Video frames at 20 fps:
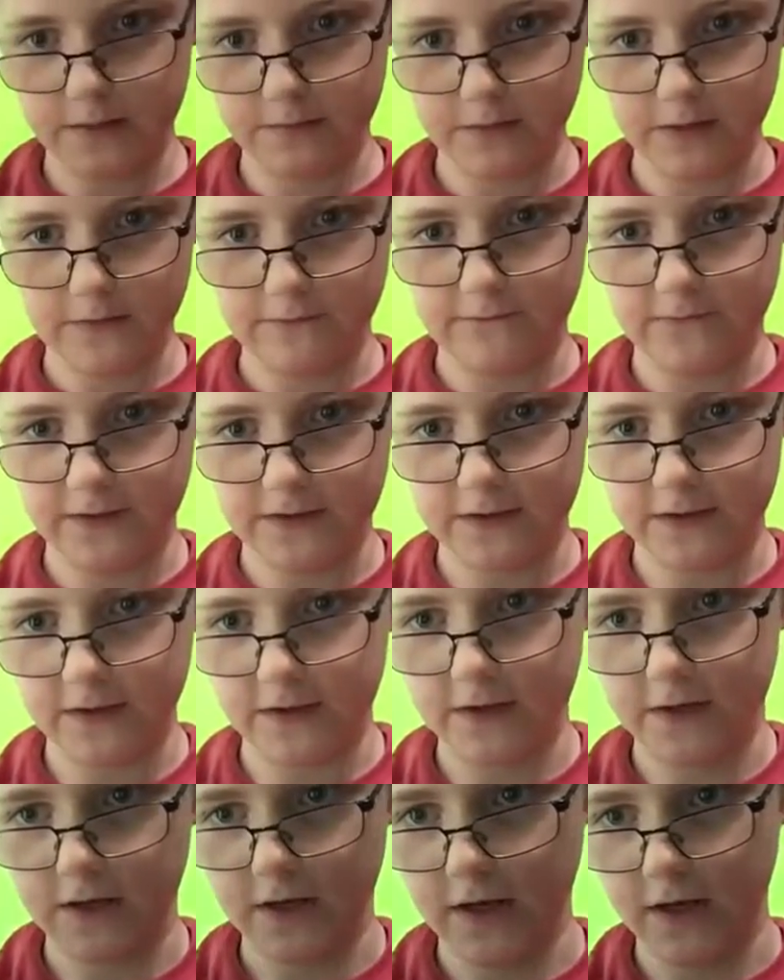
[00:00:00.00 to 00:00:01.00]
I'm gonna fix
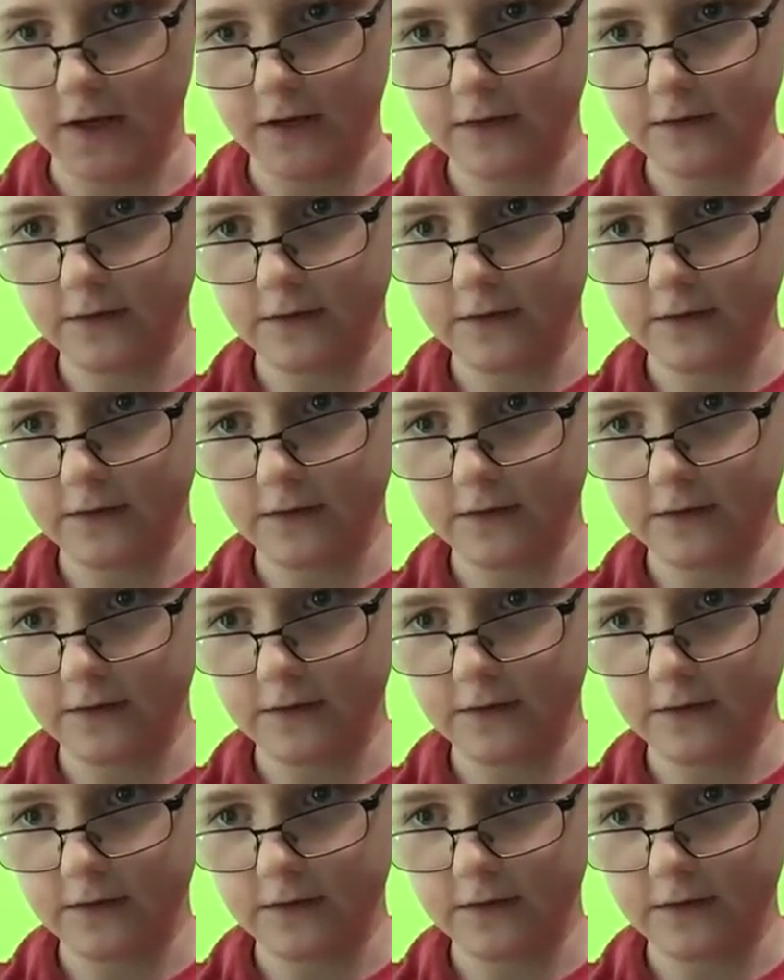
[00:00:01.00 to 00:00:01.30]
it, yeah.